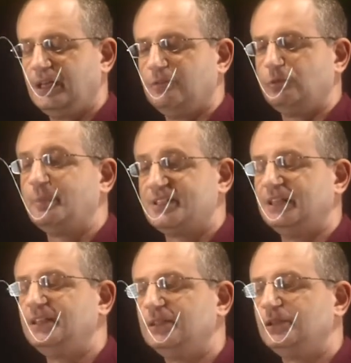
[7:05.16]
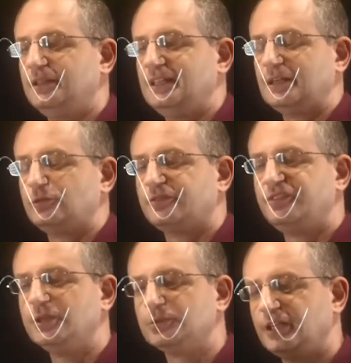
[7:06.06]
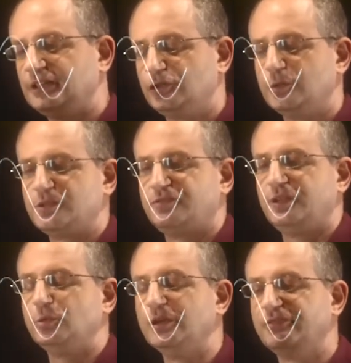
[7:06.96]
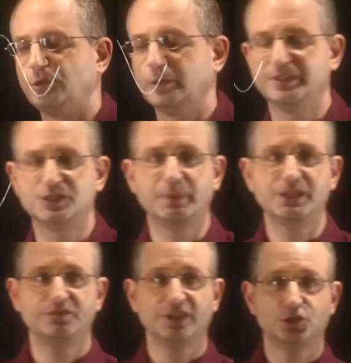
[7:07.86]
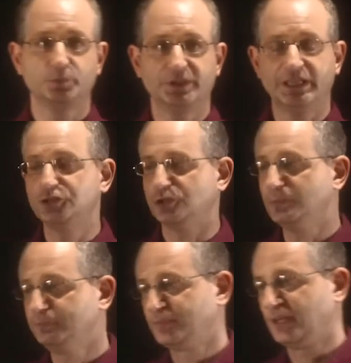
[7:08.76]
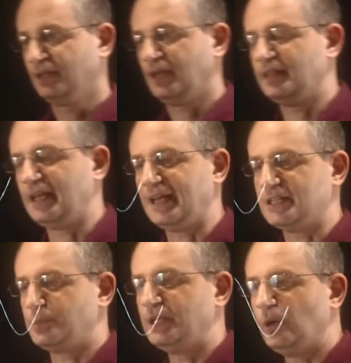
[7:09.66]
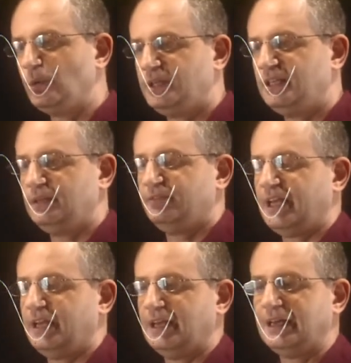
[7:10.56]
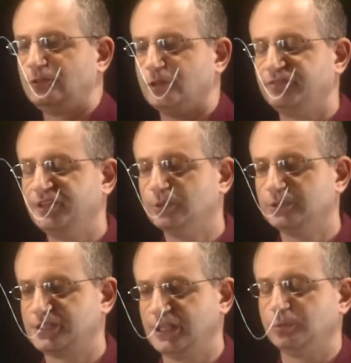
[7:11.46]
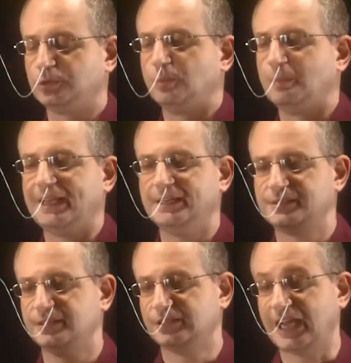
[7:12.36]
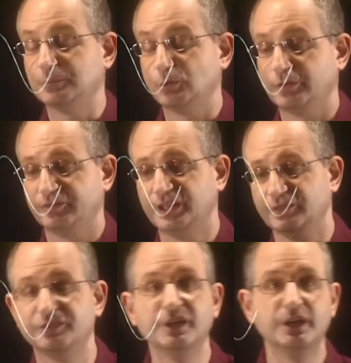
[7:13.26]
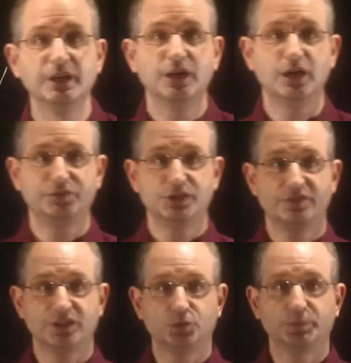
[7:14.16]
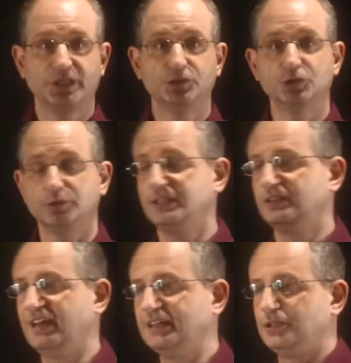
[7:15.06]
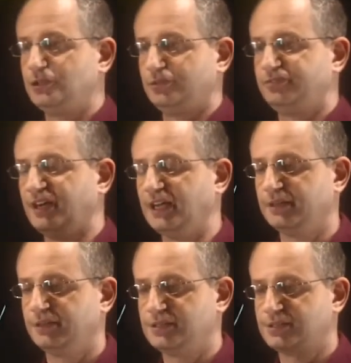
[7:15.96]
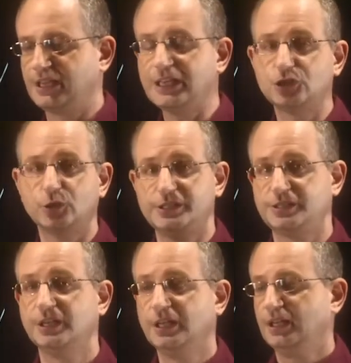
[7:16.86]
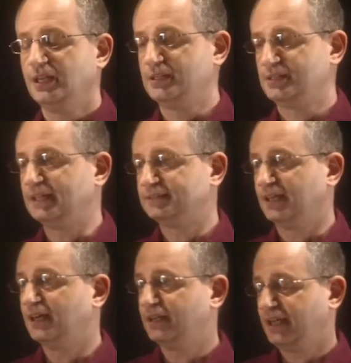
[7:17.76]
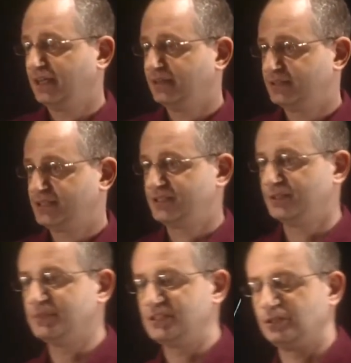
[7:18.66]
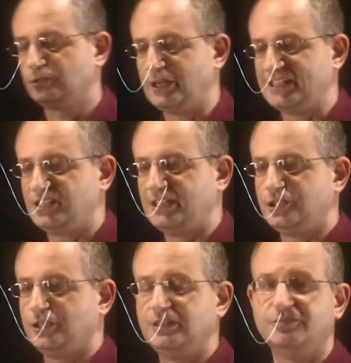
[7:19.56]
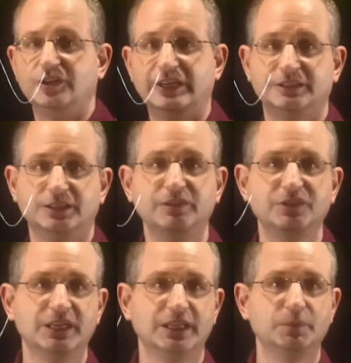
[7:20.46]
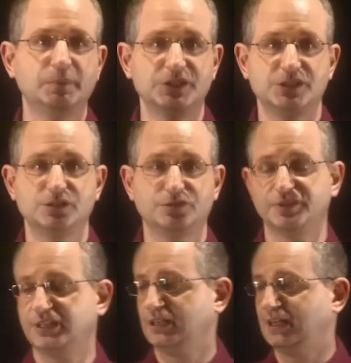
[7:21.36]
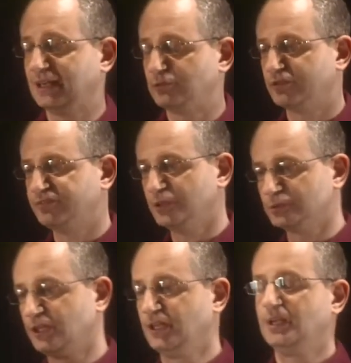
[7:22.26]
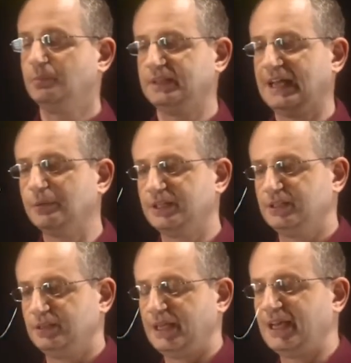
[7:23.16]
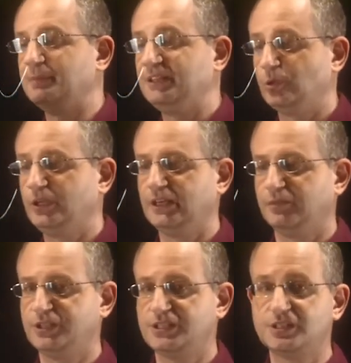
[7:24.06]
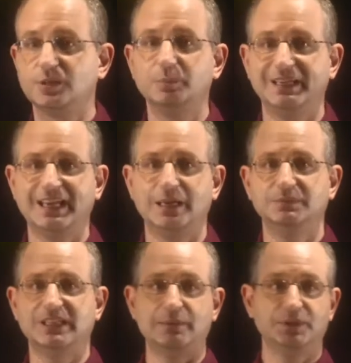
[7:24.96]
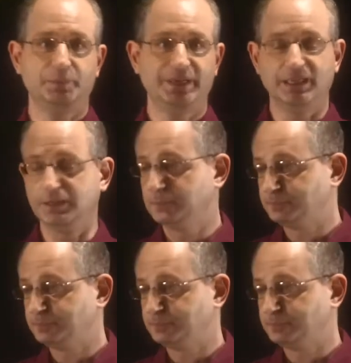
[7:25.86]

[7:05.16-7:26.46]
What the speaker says: representing the electric field in terms of a uniform in space vector potential. And then, as we know, the electric field is equal to minus the time derivative of this vector potential. The advantage of this gate choice is that the system is still translationally invariant even in the presence of an electric field, but now the Hamiltonian of the system became time dependent.